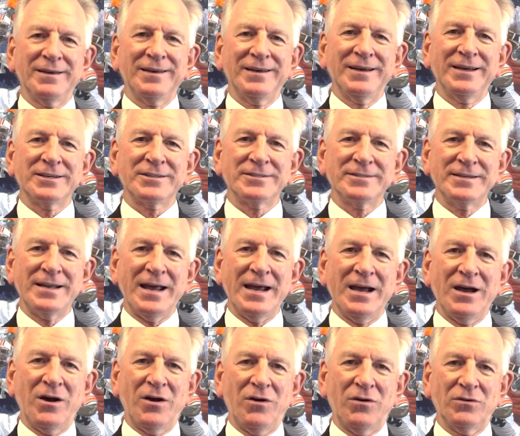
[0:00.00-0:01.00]

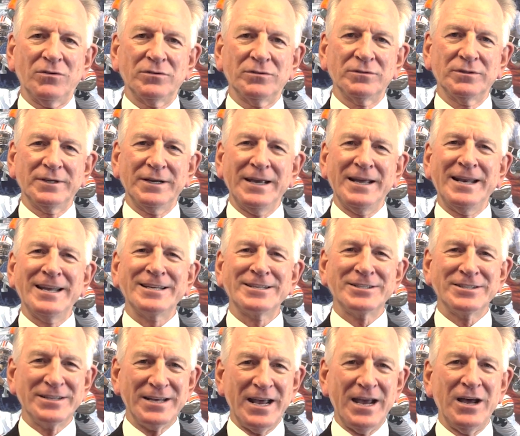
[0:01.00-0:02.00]
it is
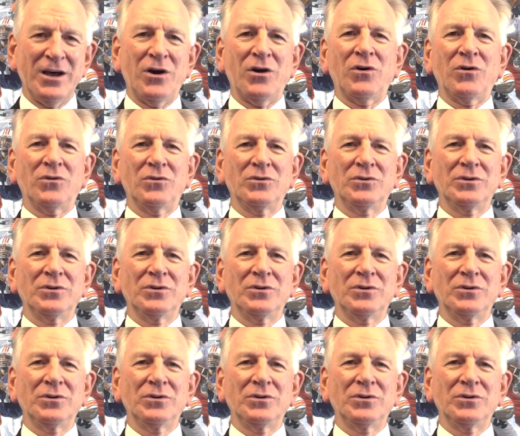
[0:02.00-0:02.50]
now